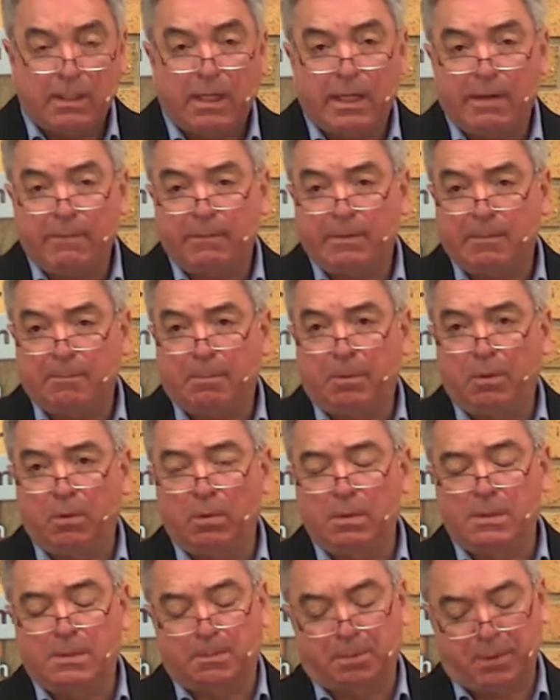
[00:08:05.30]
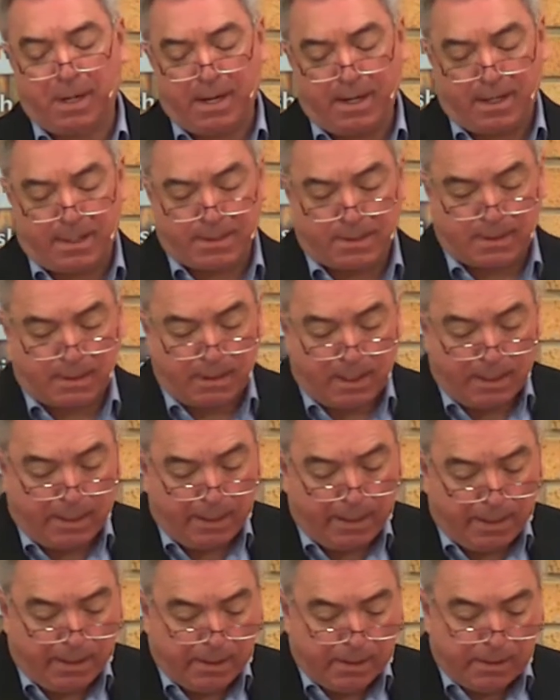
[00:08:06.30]
Even in Paul's prayers
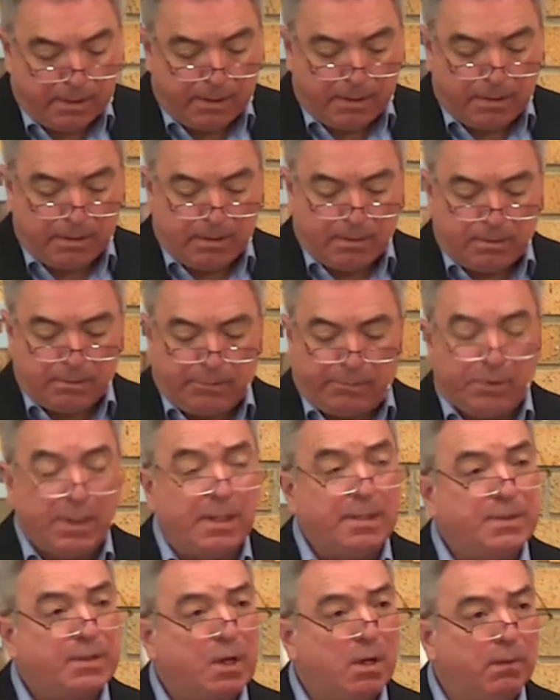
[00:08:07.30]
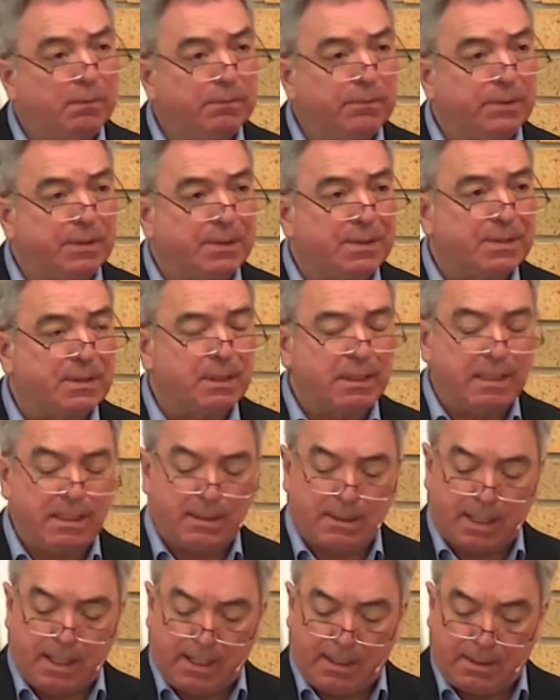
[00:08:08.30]
for his converts, he
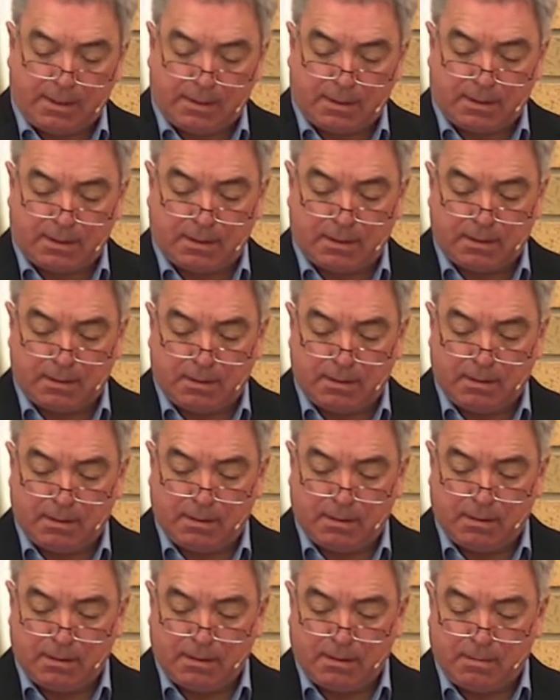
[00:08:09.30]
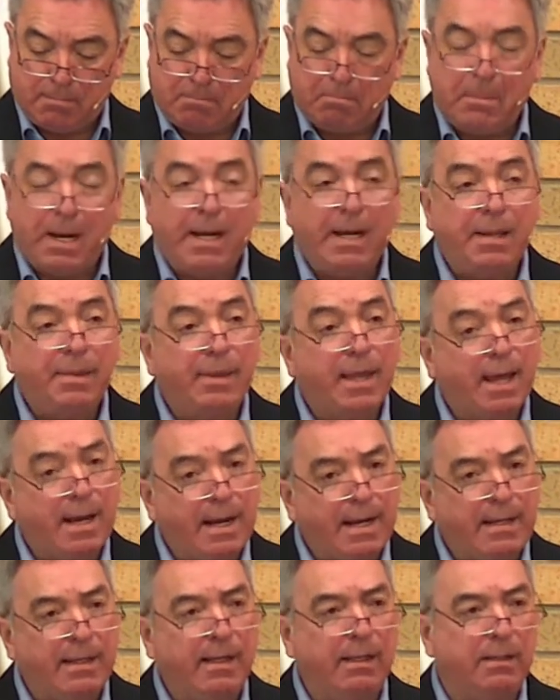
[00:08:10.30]
says, "May
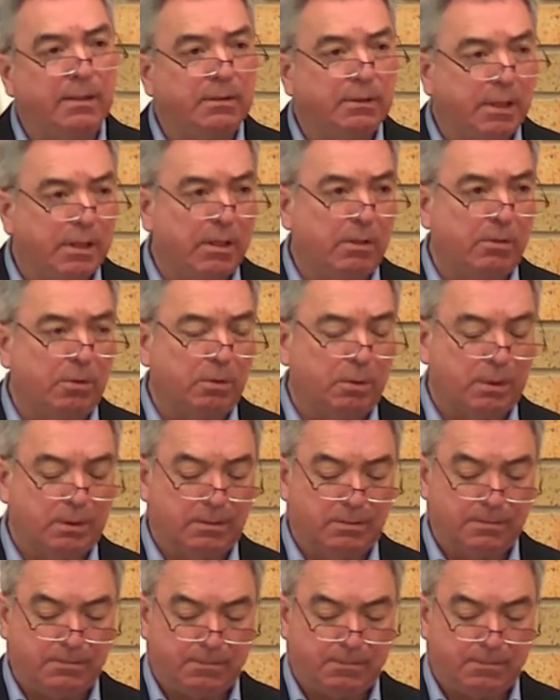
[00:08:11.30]
they know."